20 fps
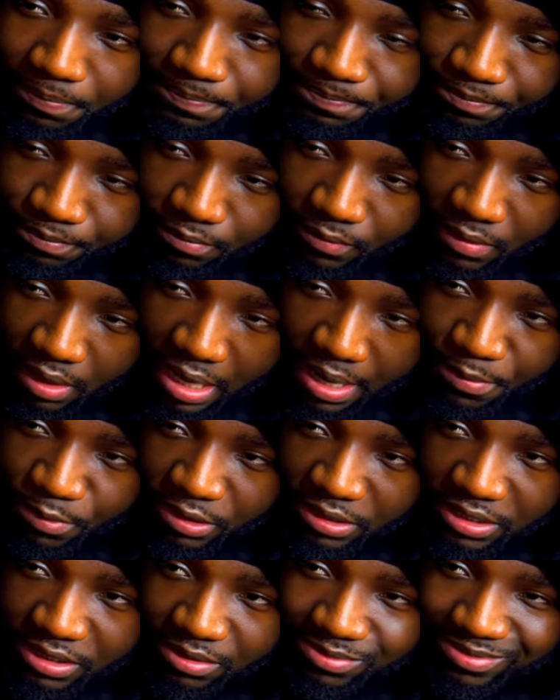name on
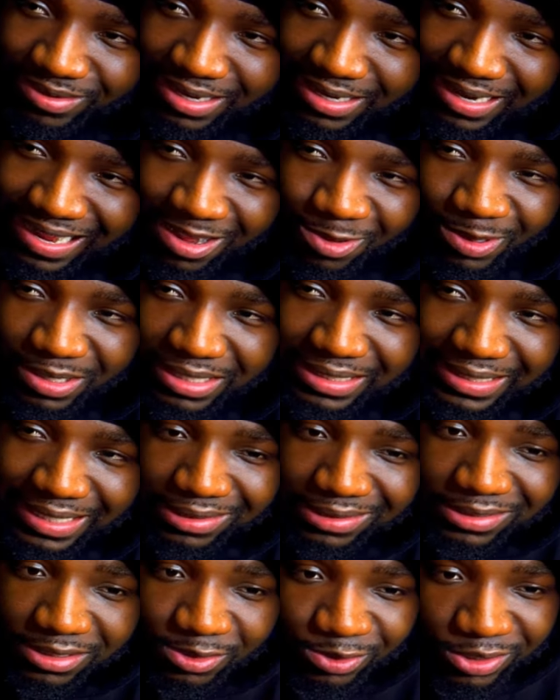this one, only Dirty
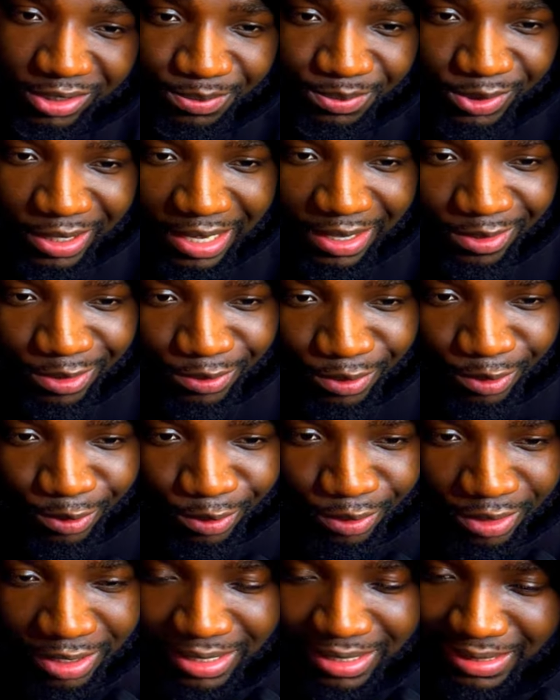Drip. So I don't know
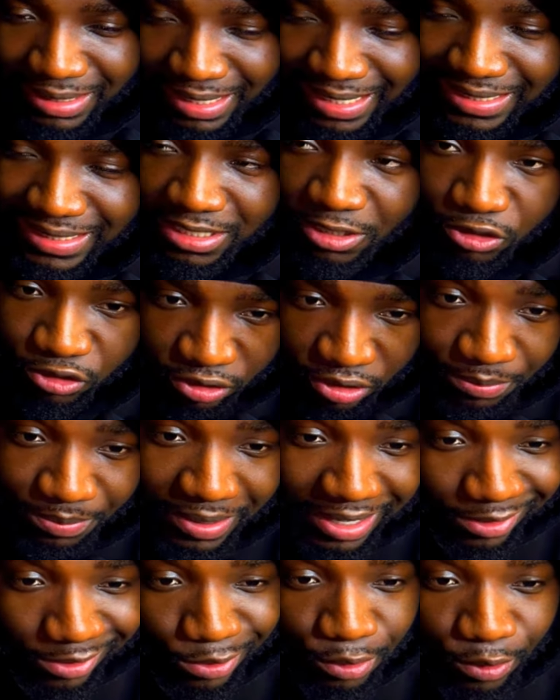Dirty Drip. I
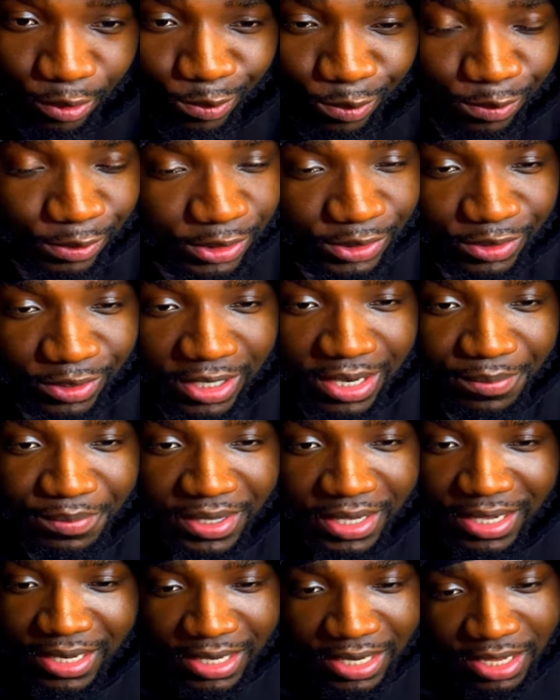don't know who is going to be
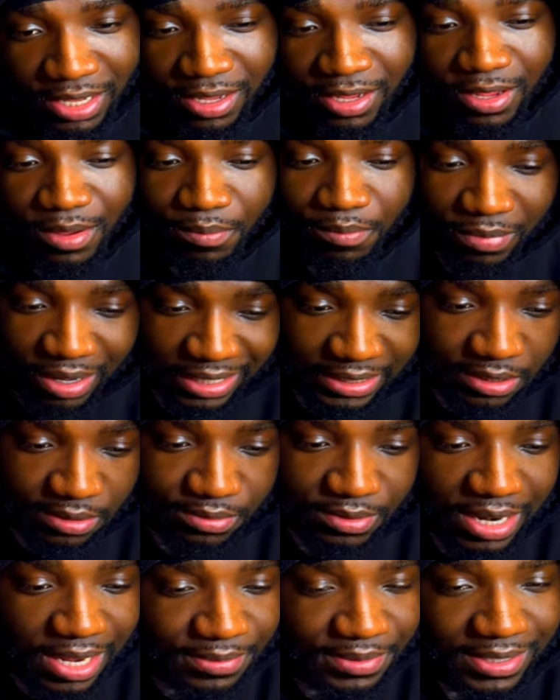in it. But
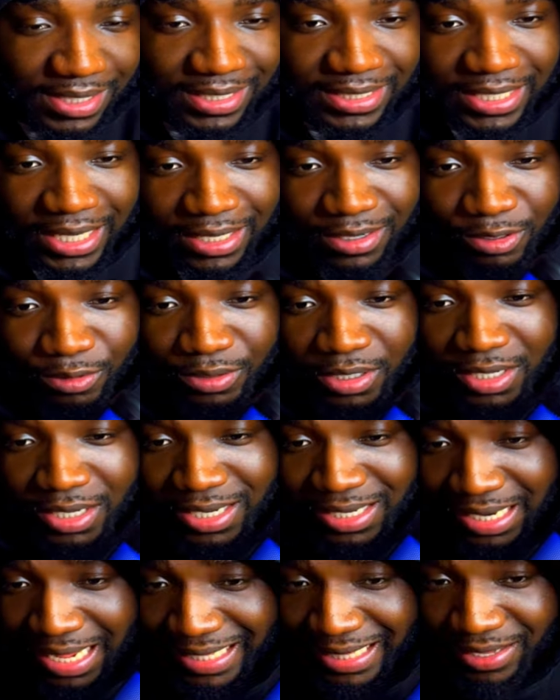subscribe to the channel,
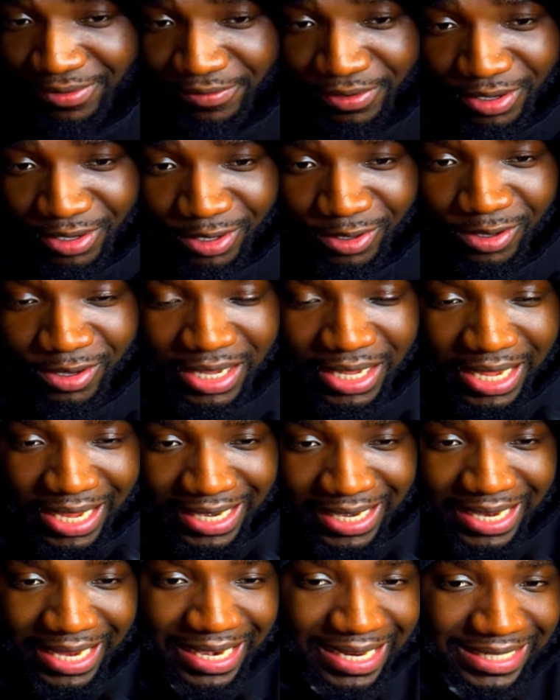like the video. And yeah,
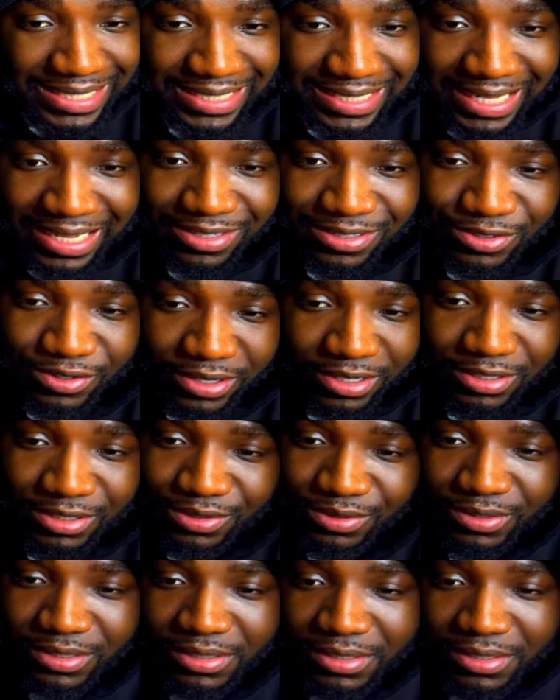let's just get straight into it.